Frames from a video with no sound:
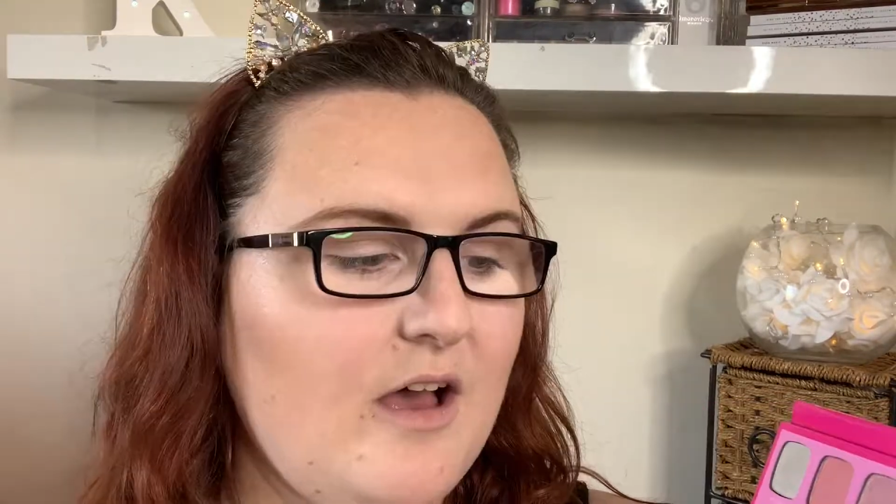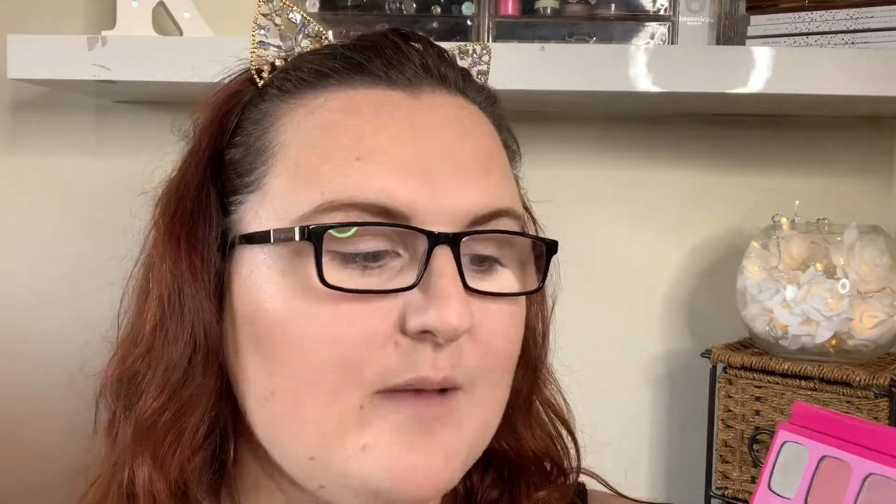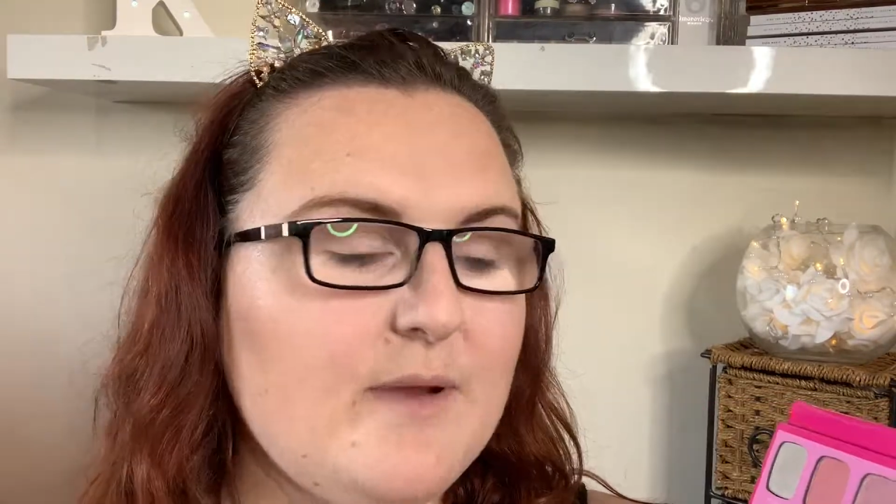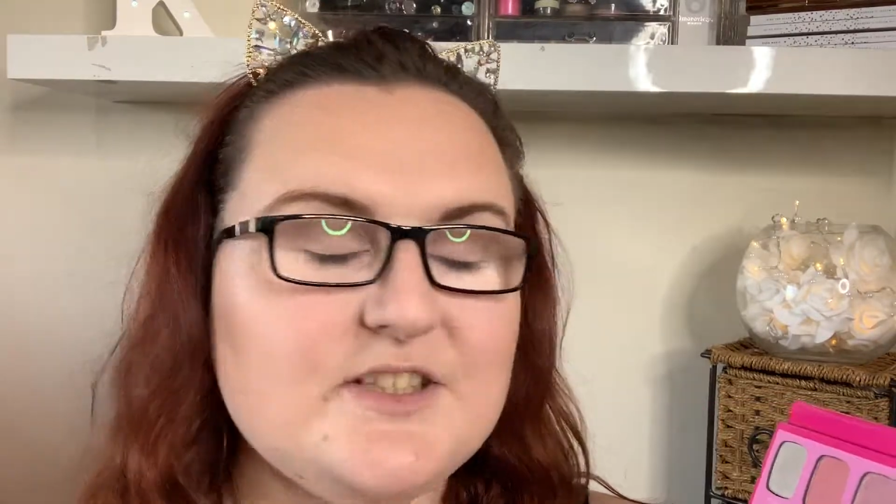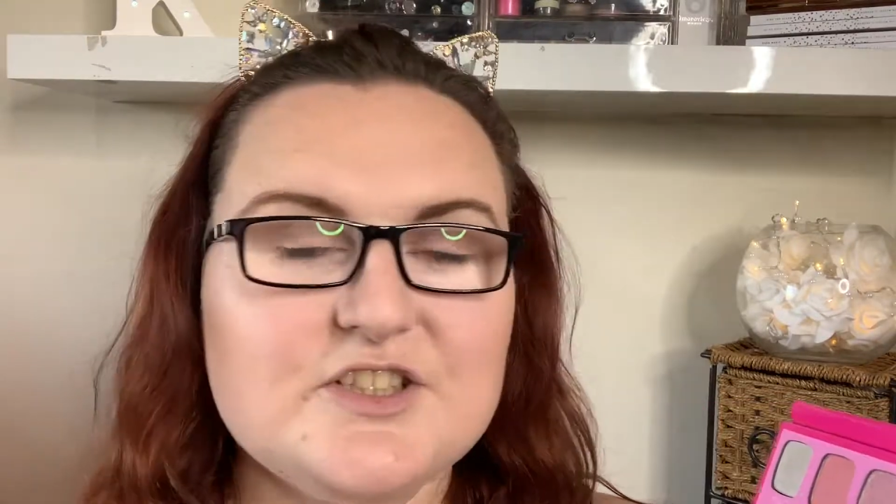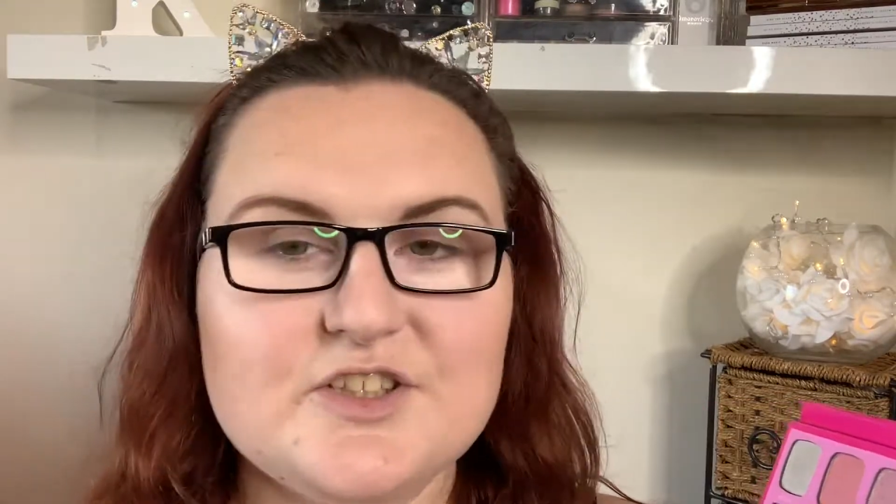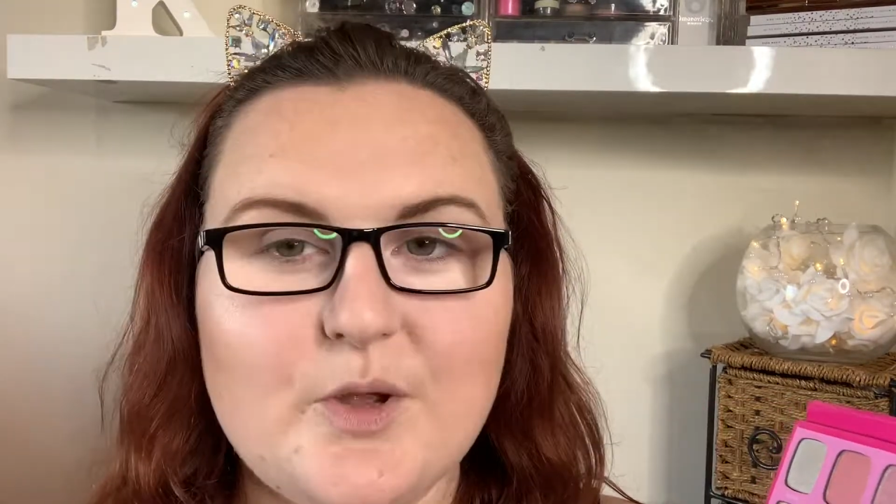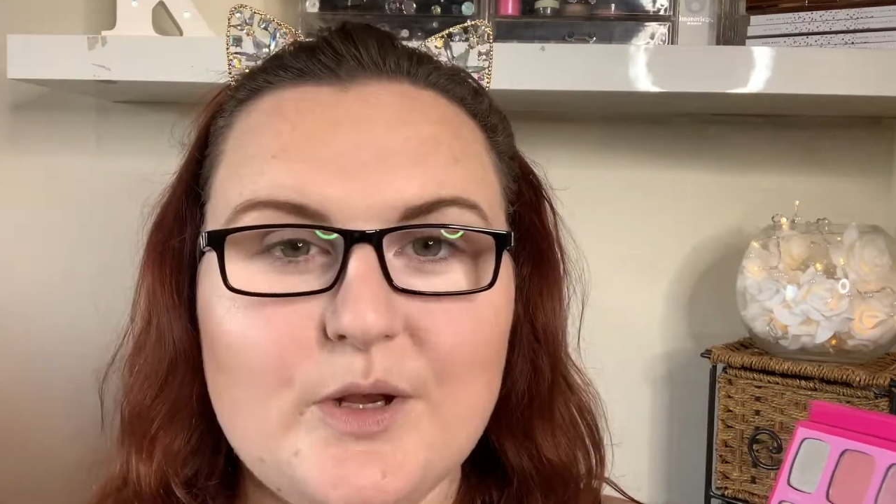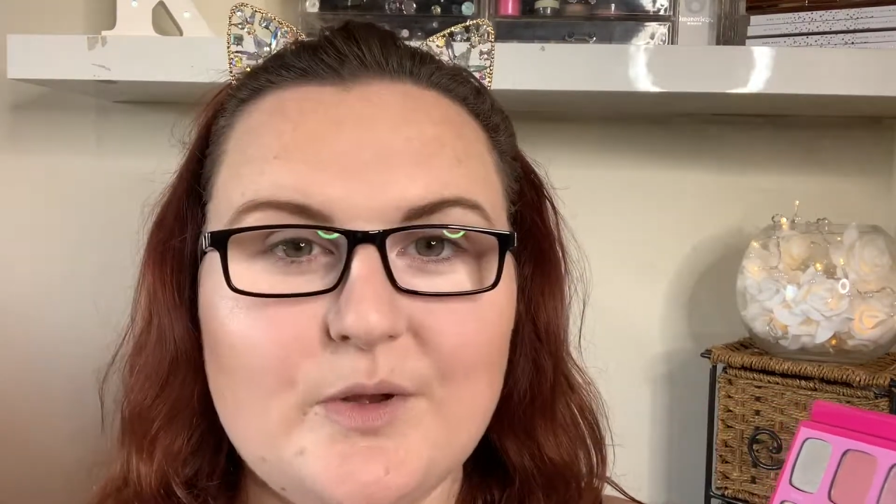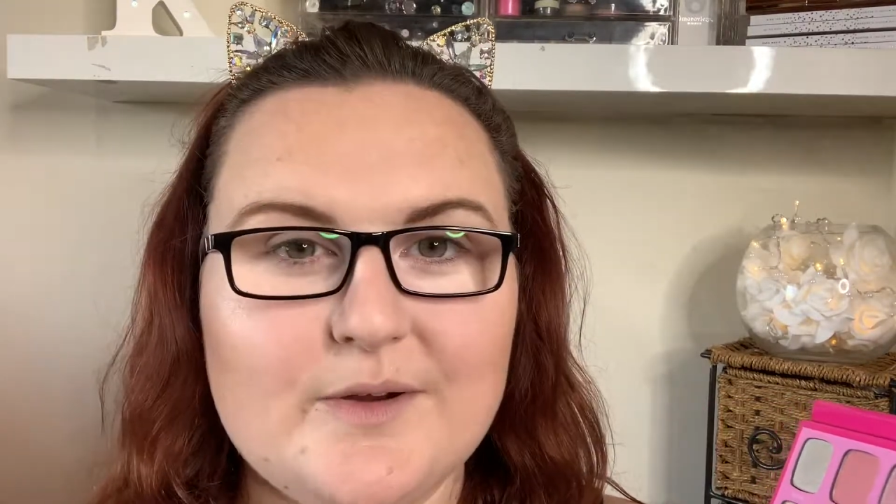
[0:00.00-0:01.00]
I might just go
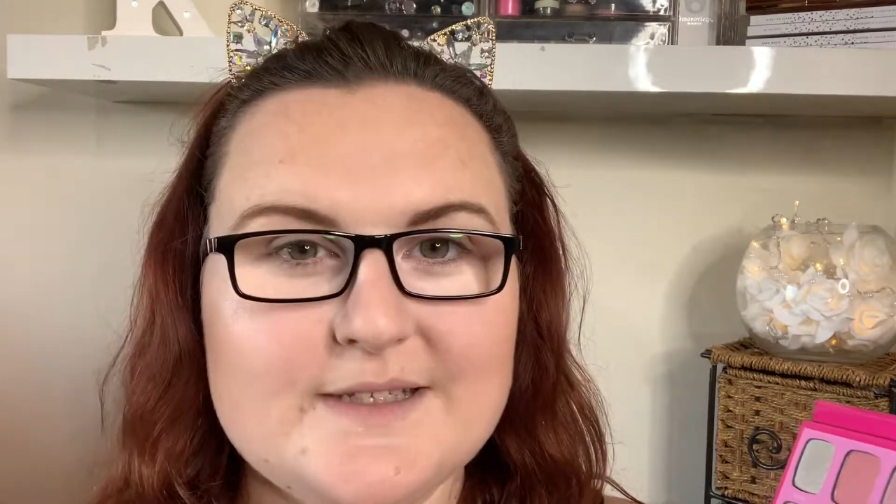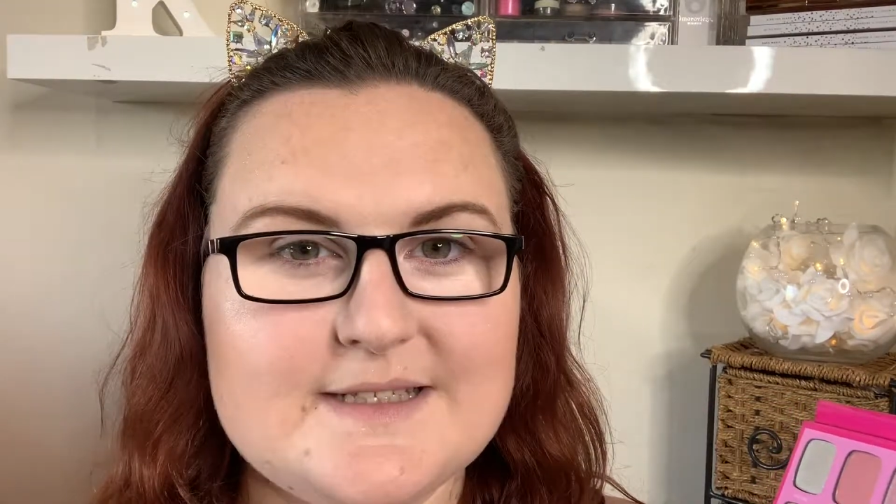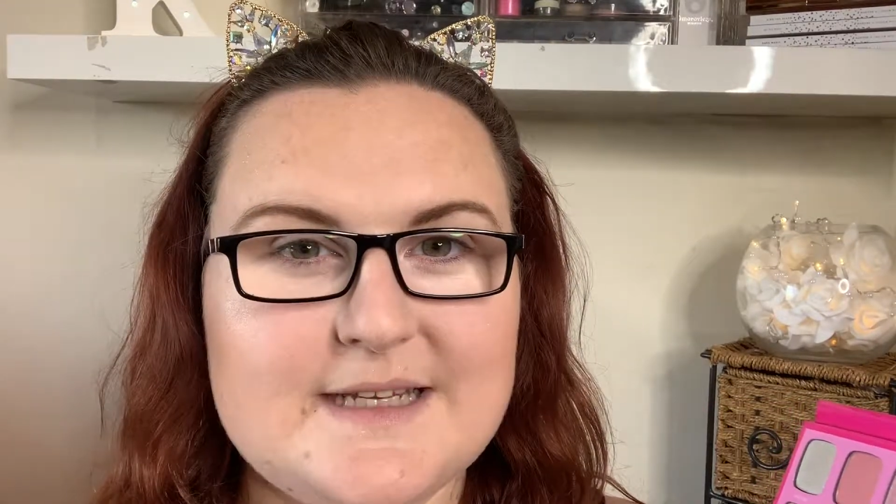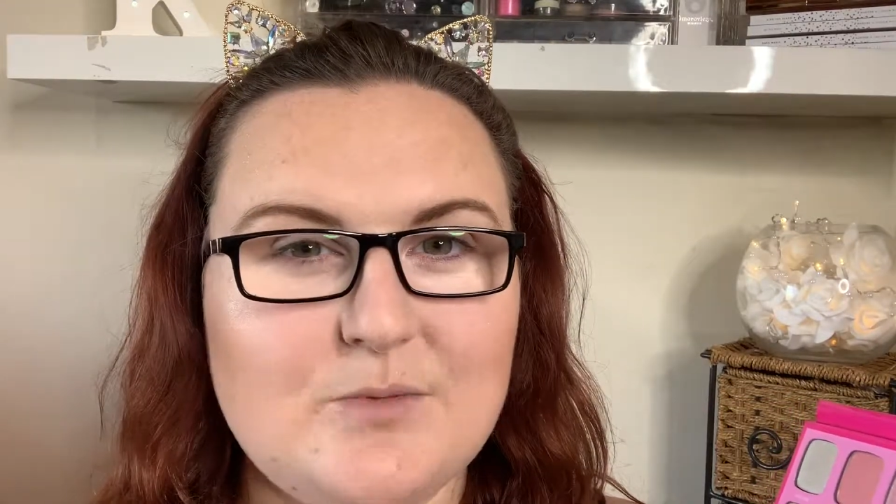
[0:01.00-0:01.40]
along and see